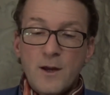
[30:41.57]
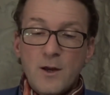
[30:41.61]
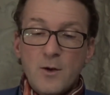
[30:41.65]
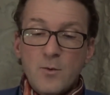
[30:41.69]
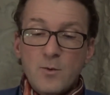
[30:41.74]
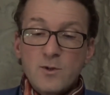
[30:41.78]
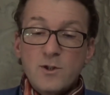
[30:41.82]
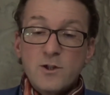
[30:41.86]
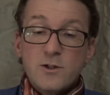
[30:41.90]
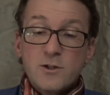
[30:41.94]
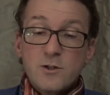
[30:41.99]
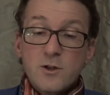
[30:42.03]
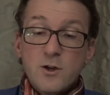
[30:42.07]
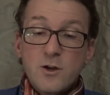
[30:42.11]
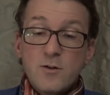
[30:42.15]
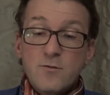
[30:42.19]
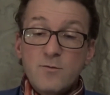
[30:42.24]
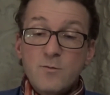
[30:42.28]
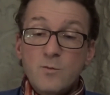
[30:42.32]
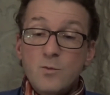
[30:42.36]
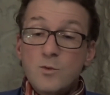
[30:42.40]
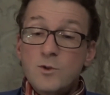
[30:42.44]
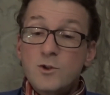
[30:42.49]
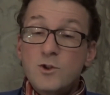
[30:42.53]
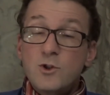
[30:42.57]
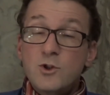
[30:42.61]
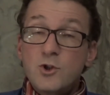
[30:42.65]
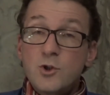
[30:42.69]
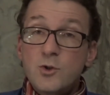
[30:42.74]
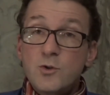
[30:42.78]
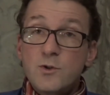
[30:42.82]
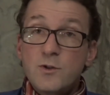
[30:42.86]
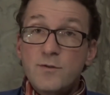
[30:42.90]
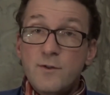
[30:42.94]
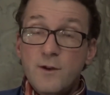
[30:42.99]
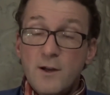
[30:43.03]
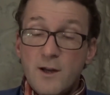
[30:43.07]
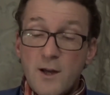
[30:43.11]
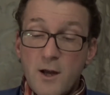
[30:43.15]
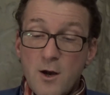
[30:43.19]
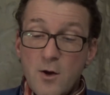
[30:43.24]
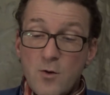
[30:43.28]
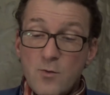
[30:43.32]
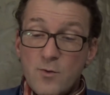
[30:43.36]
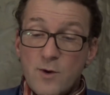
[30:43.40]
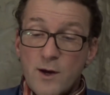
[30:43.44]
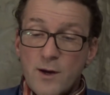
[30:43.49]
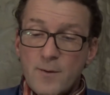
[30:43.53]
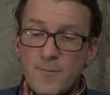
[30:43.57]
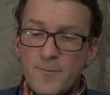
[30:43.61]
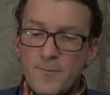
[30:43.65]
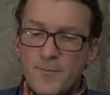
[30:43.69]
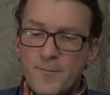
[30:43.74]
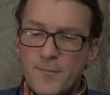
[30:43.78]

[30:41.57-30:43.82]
which a servant was dutifully holding.